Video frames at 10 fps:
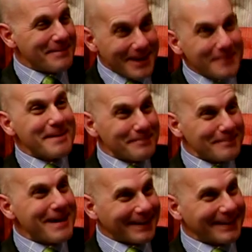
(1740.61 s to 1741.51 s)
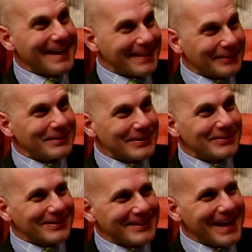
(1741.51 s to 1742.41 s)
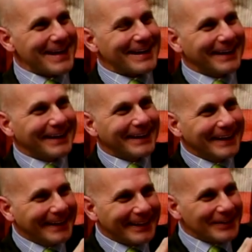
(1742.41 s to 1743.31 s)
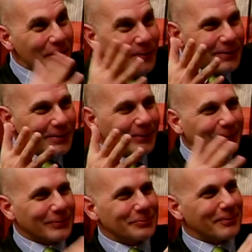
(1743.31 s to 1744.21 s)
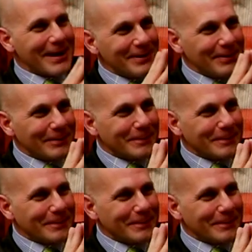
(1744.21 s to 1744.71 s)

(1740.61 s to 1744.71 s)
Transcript: But I remember back then, that's what he used to say. Right. No one knew. It was brand new.